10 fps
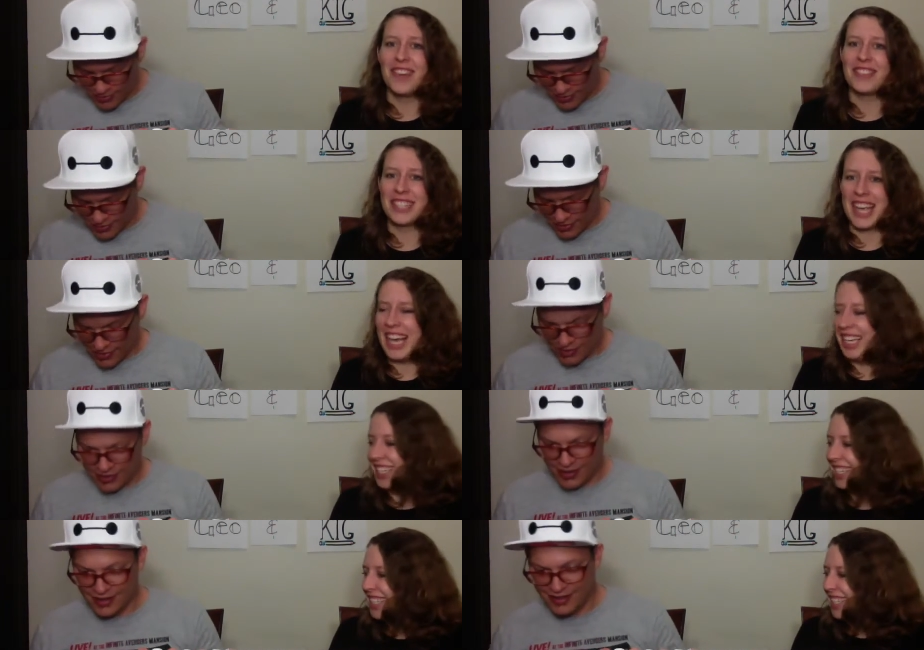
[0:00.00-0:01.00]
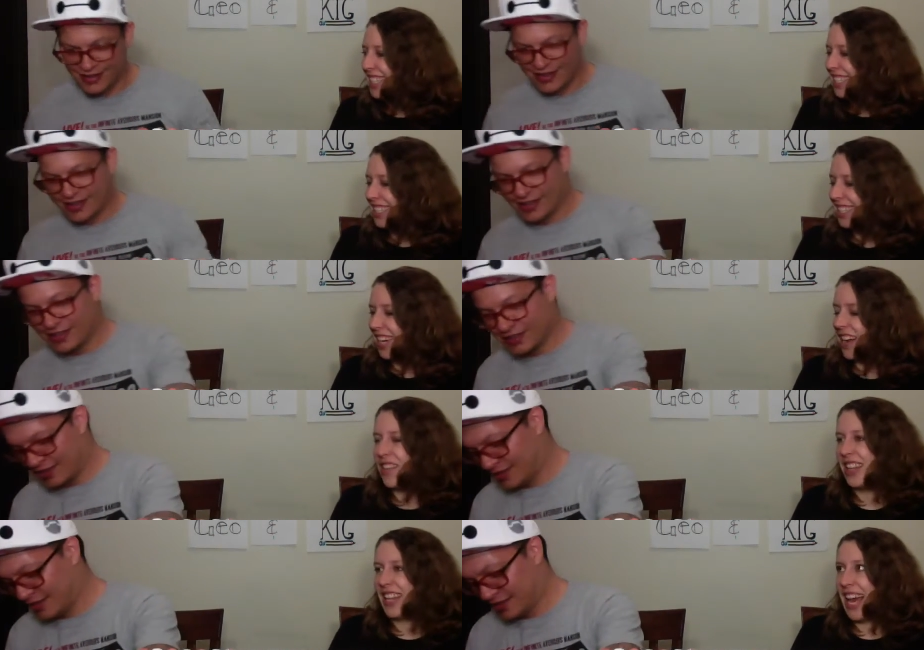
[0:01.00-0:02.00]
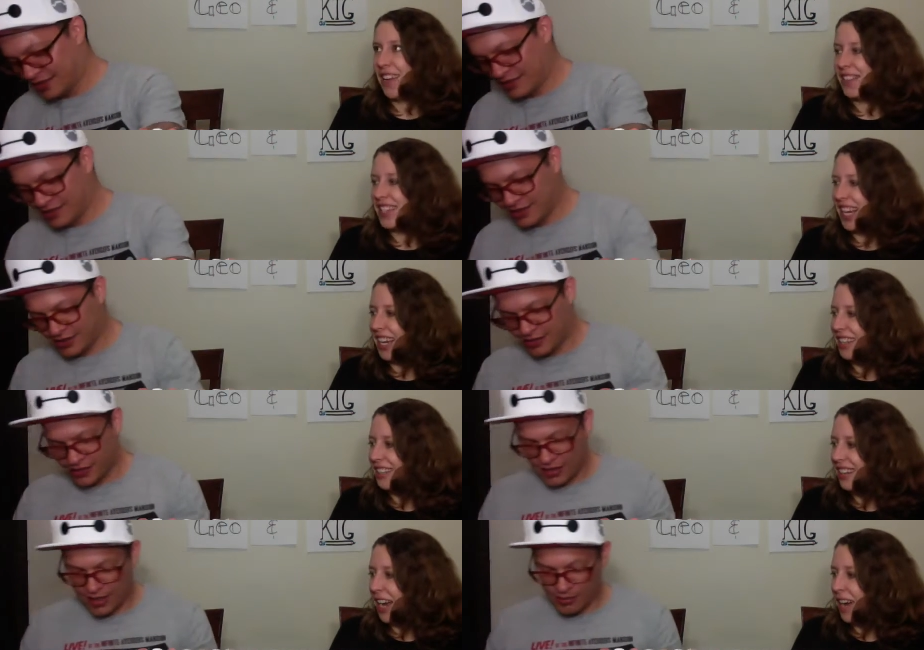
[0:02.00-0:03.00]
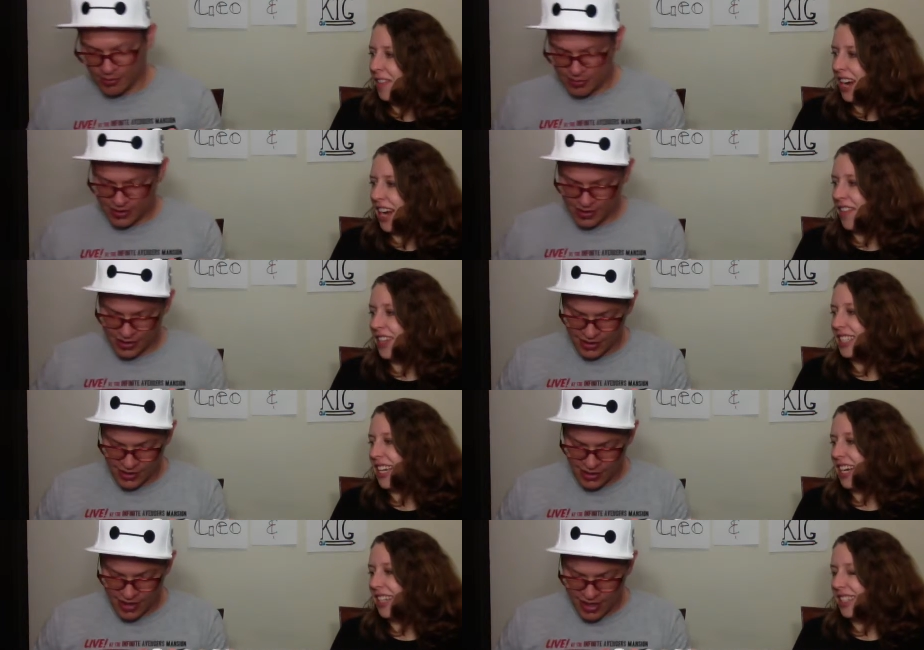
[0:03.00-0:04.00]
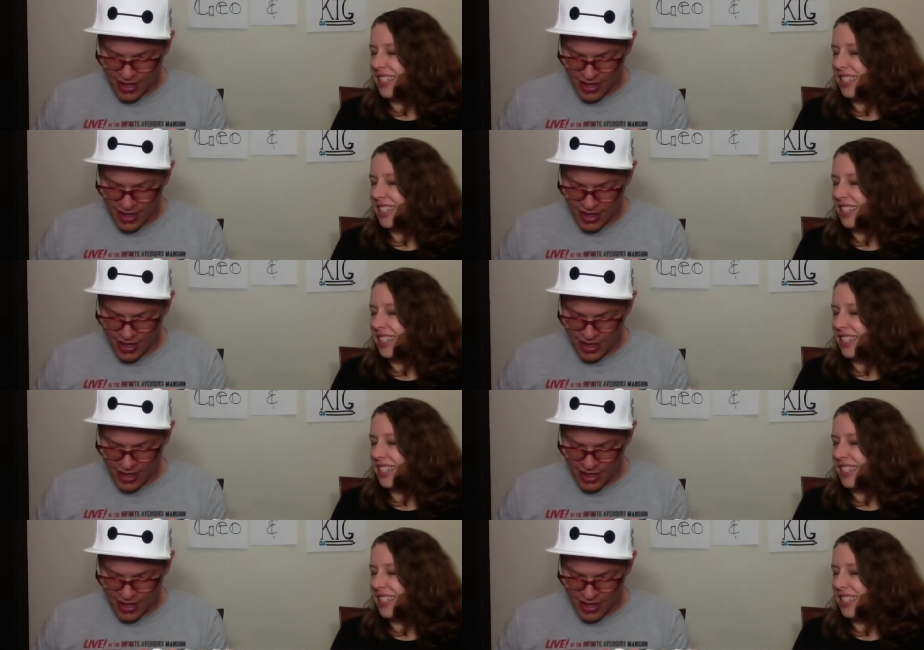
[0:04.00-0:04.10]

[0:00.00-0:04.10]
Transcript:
Speaker 1: upset. I'm not that upset. I'm, I'm kind upset. of excited I